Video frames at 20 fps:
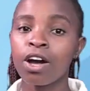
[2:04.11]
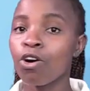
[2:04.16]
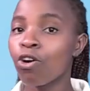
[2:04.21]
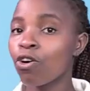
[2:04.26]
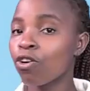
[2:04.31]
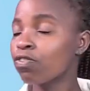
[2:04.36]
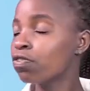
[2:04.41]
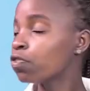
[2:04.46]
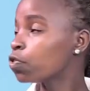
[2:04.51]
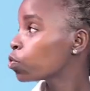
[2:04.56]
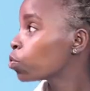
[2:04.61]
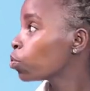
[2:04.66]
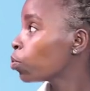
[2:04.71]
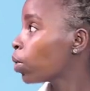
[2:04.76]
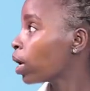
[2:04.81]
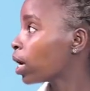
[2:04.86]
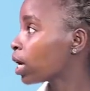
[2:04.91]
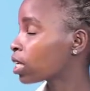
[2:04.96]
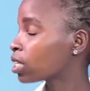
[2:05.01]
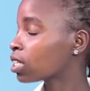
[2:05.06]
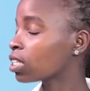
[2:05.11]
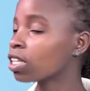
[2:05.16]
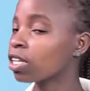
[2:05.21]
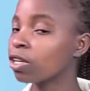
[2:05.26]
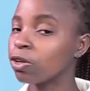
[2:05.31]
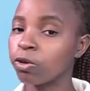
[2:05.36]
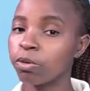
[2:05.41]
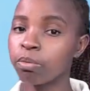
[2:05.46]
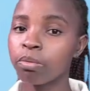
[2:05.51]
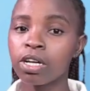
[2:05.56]
of 2x
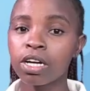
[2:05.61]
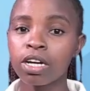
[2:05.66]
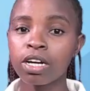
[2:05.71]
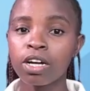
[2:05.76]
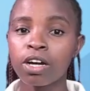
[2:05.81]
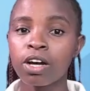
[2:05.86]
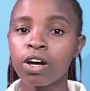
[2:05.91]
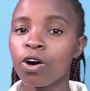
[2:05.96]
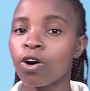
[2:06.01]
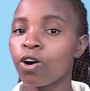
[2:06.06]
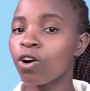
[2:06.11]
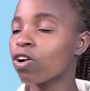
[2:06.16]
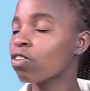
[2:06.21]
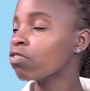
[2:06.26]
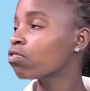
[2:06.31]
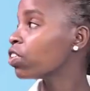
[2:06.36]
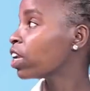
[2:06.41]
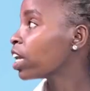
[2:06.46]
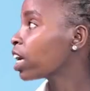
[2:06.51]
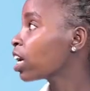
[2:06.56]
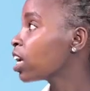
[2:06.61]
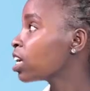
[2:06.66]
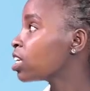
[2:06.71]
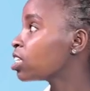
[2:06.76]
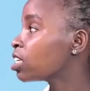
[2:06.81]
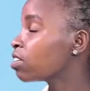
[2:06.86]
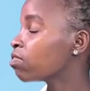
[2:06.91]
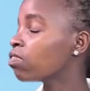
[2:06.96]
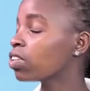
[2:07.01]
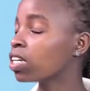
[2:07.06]
cubed, of
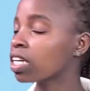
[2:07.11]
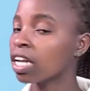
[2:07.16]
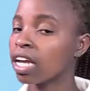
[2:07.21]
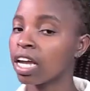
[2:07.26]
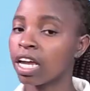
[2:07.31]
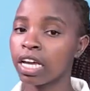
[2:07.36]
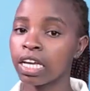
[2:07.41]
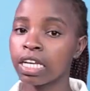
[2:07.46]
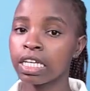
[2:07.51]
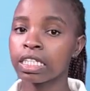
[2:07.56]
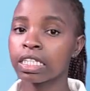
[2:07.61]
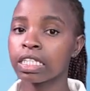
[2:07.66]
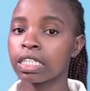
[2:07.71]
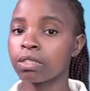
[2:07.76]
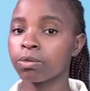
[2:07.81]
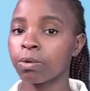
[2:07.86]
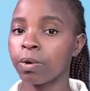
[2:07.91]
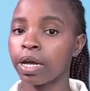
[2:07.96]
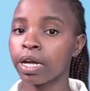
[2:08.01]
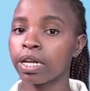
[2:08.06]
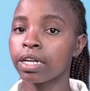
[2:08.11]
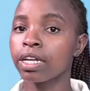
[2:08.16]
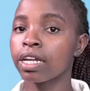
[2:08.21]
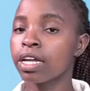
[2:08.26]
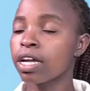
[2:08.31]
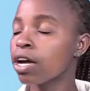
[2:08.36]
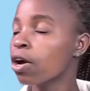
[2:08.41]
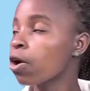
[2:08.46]
negative 3x squared,